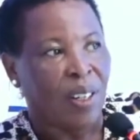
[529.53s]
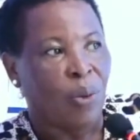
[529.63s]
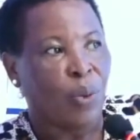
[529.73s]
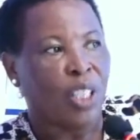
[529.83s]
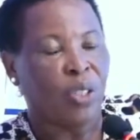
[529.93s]

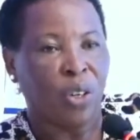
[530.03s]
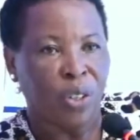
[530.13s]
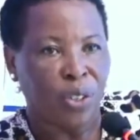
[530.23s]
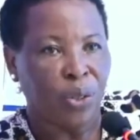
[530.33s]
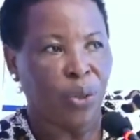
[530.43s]
we
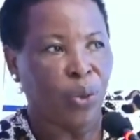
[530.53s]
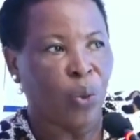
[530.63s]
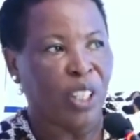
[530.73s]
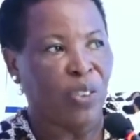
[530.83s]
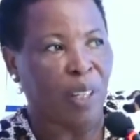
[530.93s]
told you
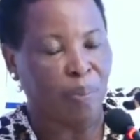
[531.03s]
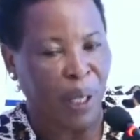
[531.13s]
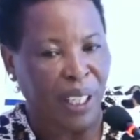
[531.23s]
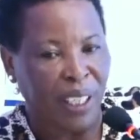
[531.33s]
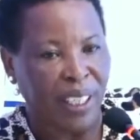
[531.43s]
when you are
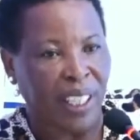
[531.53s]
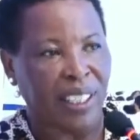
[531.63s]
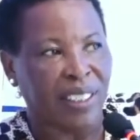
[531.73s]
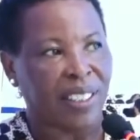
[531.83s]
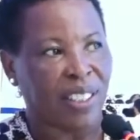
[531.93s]
paying
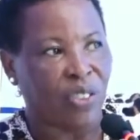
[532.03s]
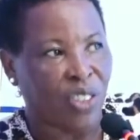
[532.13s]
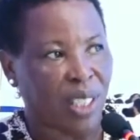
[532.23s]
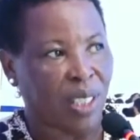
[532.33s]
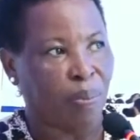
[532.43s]
and it's a
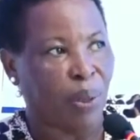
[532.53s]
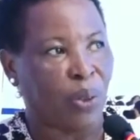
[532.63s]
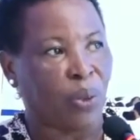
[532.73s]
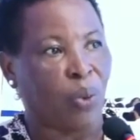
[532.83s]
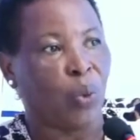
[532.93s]
treasury
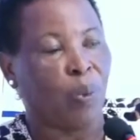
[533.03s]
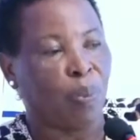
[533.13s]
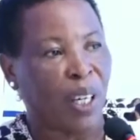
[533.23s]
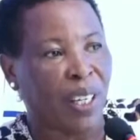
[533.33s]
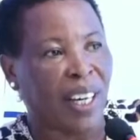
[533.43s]
bill, we
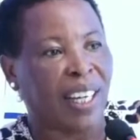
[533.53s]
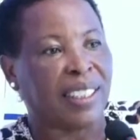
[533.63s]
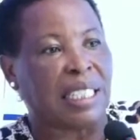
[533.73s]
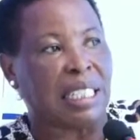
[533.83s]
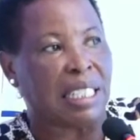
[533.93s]
pay
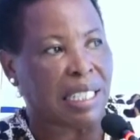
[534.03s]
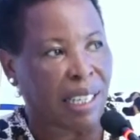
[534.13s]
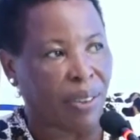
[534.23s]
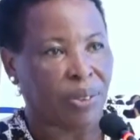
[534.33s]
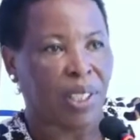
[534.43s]
at a
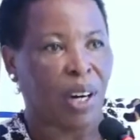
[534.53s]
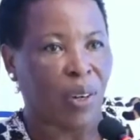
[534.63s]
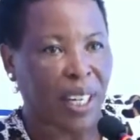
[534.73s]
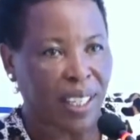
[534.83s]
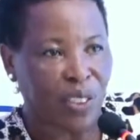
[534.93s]
discount.
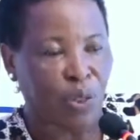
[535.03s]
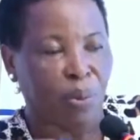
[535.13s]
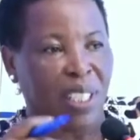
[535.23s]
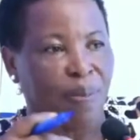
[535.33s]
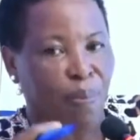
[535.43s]
Our
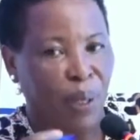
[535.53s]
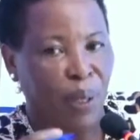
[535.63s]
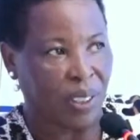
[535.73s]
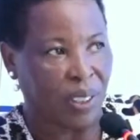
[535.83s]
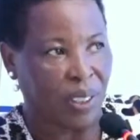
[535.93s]
customers pay.
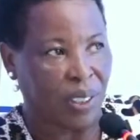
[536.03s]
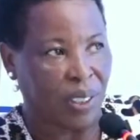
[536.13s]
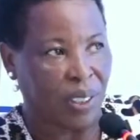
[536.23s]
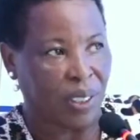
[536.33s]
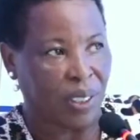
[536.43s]

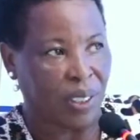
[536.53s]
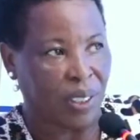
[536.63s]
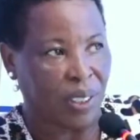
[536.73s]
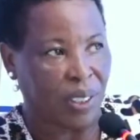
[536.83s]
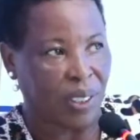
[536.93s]
You
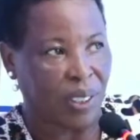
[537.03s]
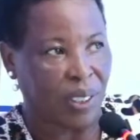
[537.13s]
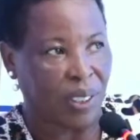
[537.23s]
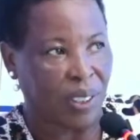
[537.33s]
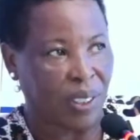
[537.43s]
pay
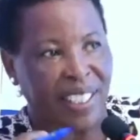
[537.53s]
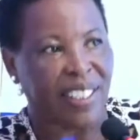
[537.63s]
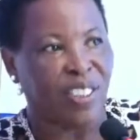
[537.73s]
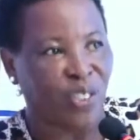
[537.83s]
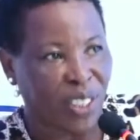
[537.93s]
less
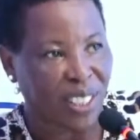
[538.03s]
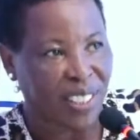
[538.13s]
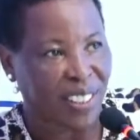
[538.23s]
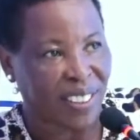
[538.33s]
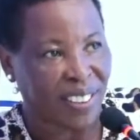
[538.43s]

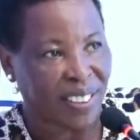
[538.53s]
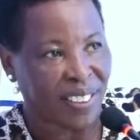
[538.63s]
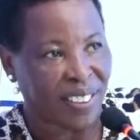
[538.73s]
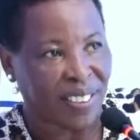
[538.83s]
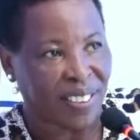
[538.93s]
interest.
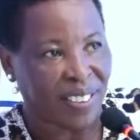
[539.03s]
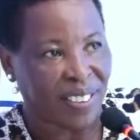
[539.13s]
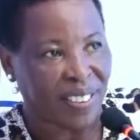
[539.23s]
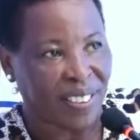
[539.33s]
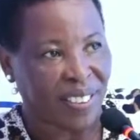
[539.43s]
How?